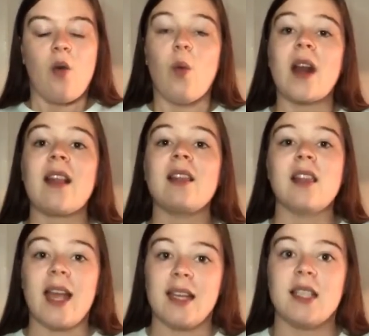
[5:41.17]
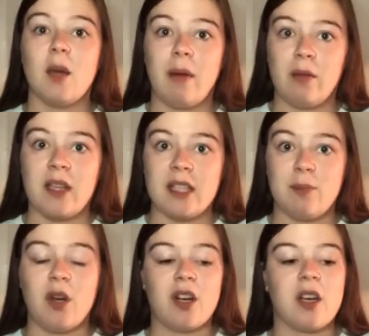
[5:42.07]
What I liked about this
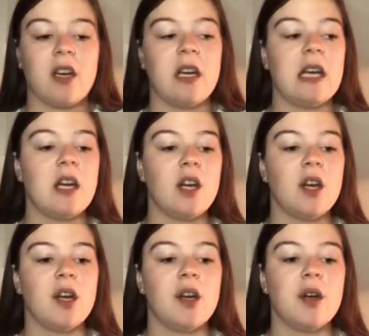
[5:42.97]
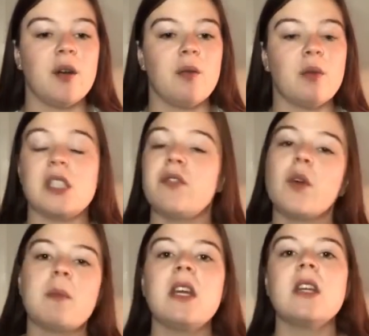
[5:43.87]
book was,
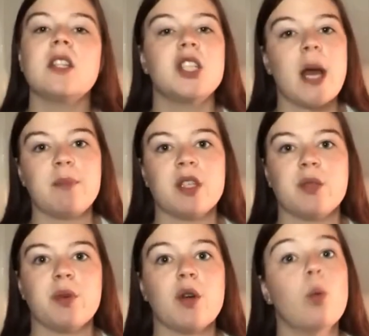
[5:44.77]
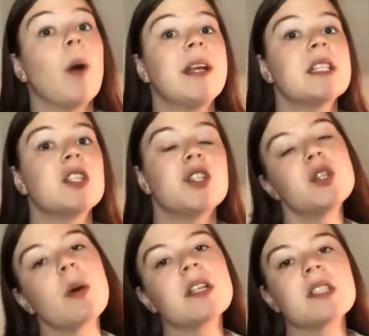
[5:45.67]
for me, the chapters were quite
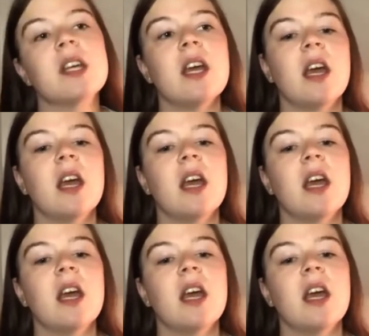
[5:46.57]
short.